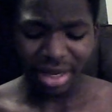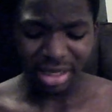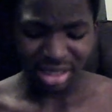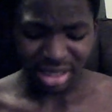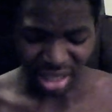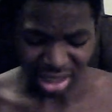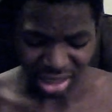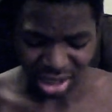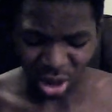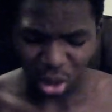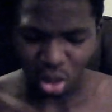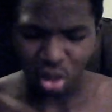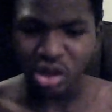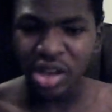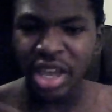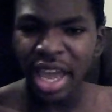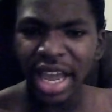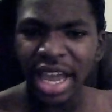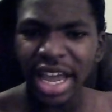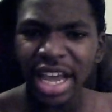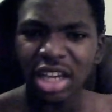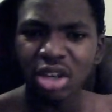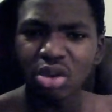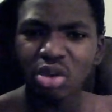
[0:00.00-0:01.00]
I'm like, shut
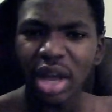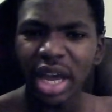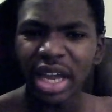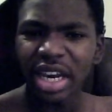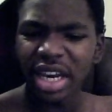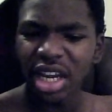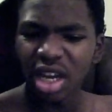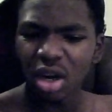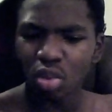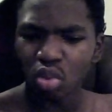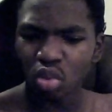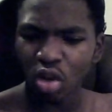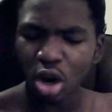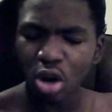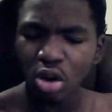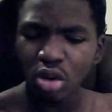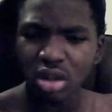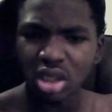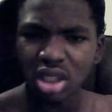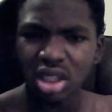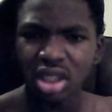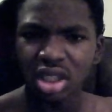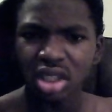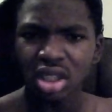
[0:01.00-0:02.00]
your gay ass, you goddamn
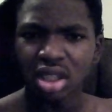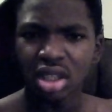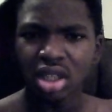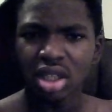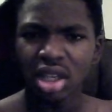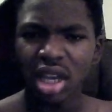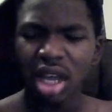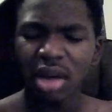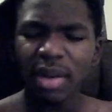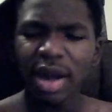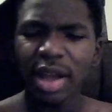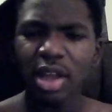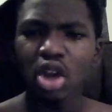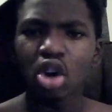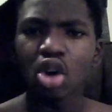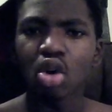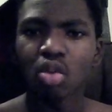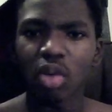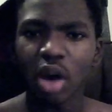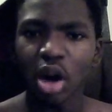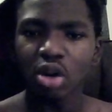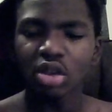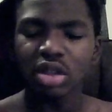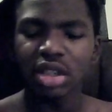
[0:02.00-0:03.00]
roach. How about
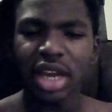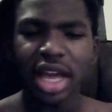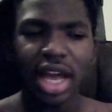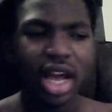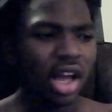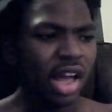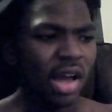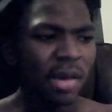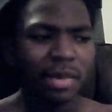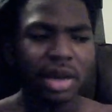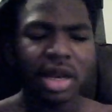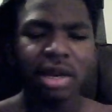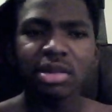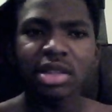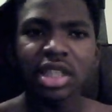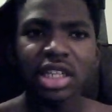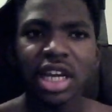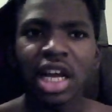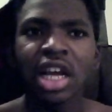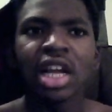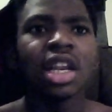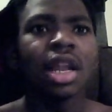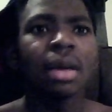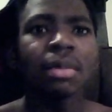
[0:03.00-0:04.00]
you a roach now. But let
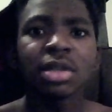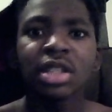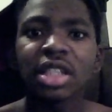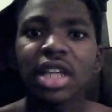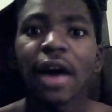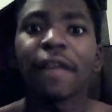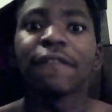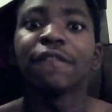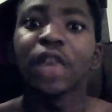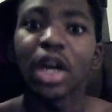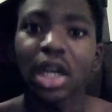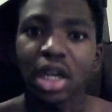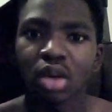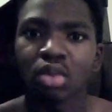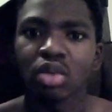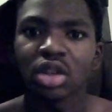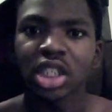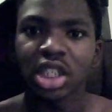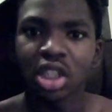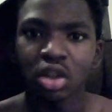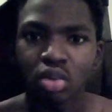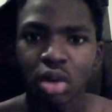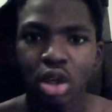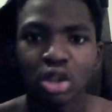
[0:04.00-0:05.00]
me tell you, I'm gonna stop
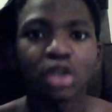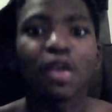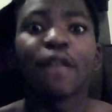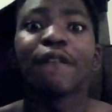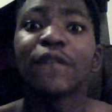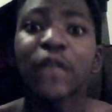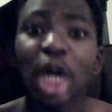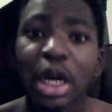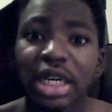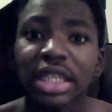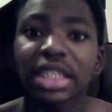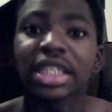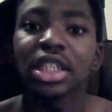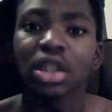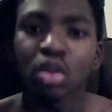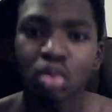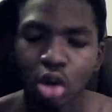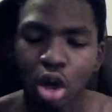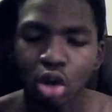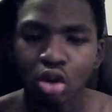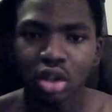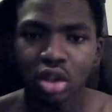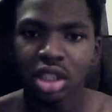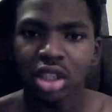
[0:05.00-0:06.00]
fucking with these roaches. Fuck
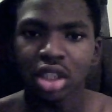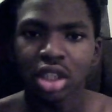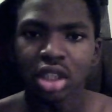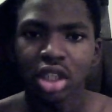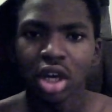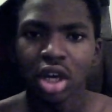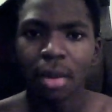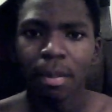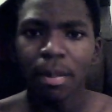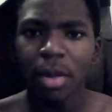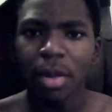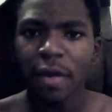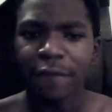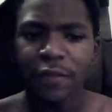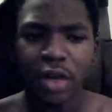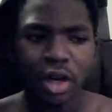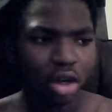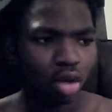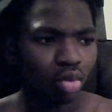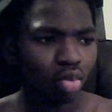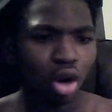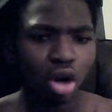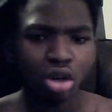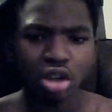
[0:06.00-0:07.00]
these roaches.
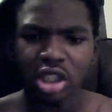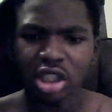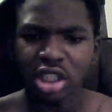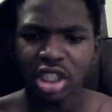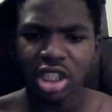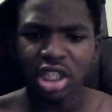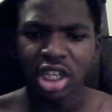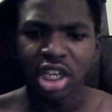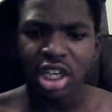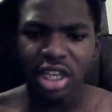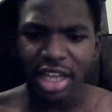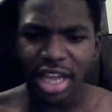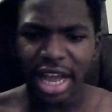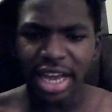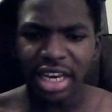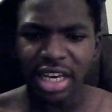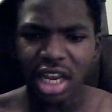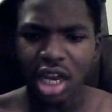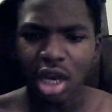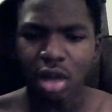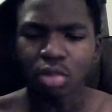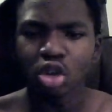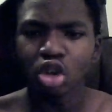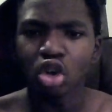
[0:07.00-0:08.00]
Motherfucking roaches done
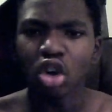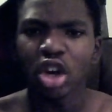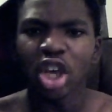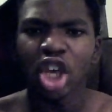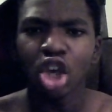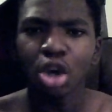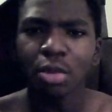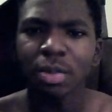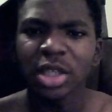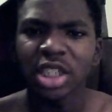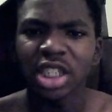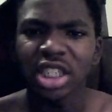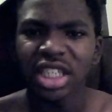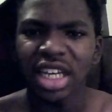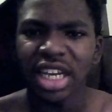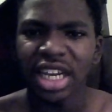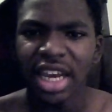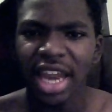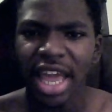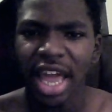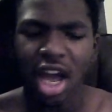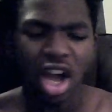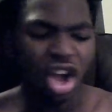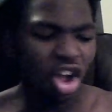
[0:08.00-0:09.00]
goddamn doing human
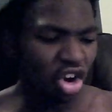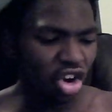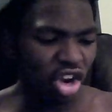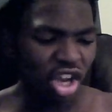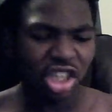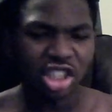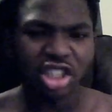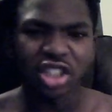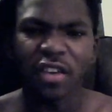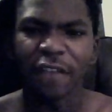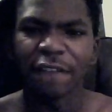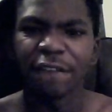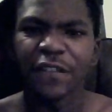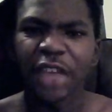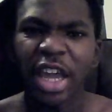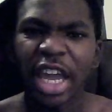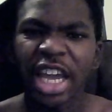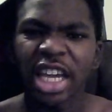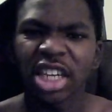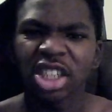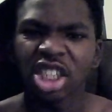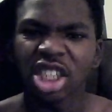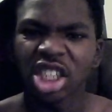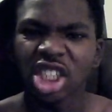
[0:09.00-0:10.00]
shit now. Niggas
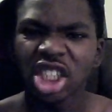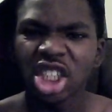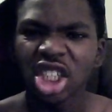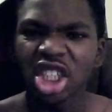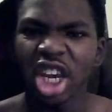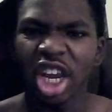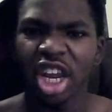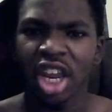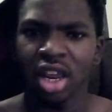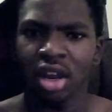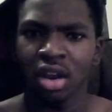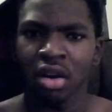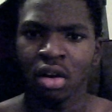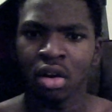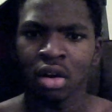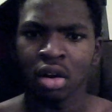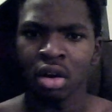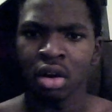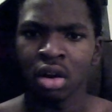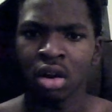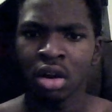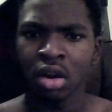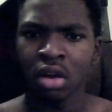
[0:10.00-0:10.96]
are dancing shit.